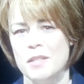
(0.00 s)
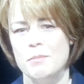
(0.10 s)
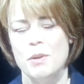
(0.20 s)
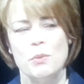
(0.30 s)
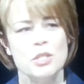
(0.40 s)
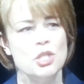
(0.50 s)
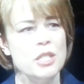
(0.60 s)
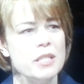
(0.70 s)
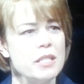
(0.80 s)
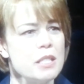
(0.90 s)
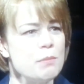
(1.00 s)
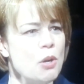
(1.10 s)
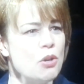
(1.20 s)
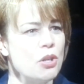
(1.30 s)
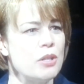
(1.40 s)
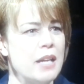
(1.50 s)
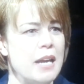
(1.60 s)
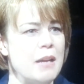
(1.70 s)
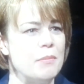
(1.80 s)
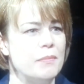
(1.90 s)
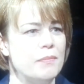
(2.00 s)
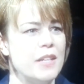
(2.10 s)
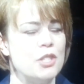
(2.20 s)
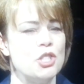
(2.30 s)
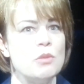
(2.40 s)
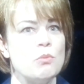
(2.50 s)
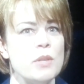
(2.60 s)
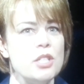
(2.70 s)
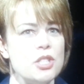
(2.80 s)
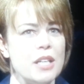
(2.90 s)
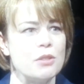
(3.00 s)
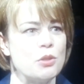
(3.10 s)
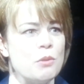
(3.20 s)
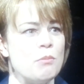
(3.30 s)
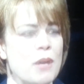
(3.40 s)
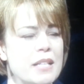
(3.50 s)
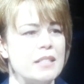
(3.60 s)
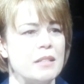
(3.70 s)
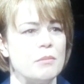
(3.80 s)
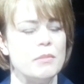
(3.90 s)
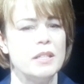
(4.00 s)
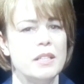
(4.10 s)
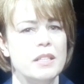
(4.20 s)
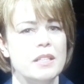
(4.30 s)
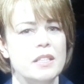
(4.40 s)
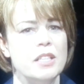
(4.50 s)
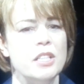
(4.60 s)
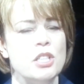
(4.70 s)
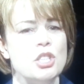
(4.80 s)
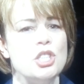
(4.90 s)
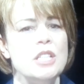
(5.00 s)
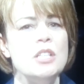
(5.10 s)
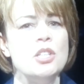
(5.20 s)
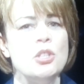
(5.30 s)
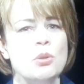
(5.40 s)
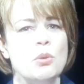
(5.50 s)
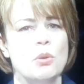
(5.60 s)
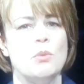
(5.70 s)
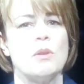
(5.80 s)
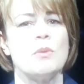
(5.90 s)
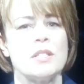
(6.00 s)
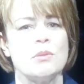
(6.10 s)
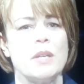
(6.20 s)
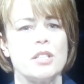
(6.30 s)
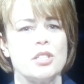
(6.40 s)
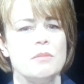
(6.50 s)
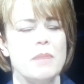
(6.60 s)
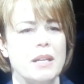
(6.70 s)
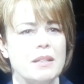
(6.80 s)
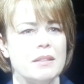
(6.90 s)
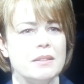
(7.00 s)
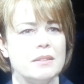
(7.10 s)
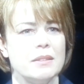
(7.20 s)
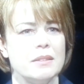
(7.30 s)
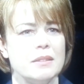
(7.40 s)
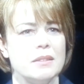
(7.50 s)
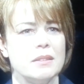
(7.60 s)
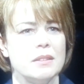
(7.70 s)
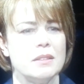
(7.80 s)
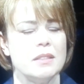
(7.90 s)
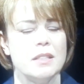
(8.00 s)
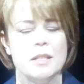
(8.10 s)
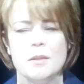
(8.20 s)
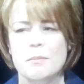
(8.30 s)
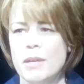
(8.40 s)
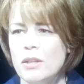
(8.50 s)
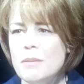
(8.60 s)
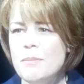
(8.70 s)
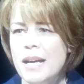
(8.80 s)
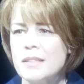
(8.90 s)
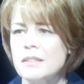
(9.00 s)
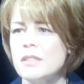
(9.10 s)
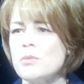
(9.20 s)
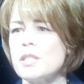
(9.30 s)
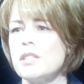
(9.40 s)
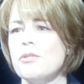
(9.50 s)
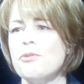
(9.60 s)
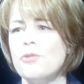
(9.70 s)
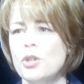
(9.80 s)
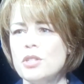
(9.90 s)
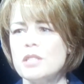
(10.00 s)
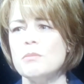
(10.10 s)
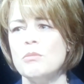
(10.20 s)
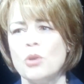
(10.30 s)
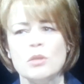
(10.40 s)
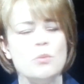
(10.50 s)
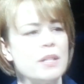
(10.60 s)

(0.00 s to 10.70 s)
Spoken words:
But when Jesus spoke her name and she reached out to embrace him, she knew what resurrection meant. Mary Magdalene was the first mortal